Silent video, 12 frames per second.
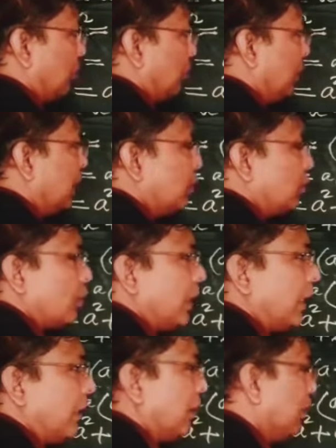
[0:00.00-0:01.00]
b into
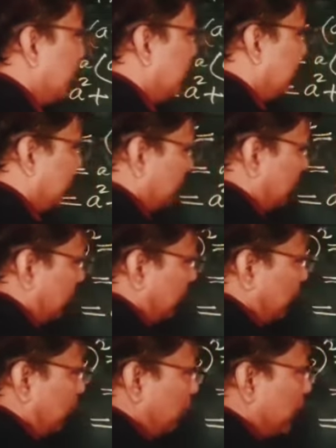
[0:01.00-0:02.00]
a
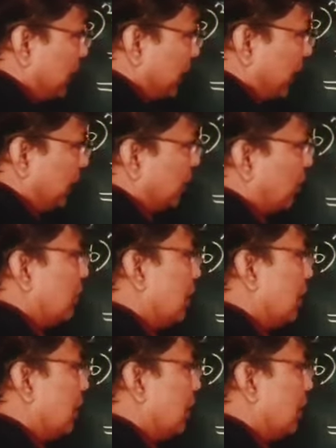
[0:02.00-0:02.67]
ba.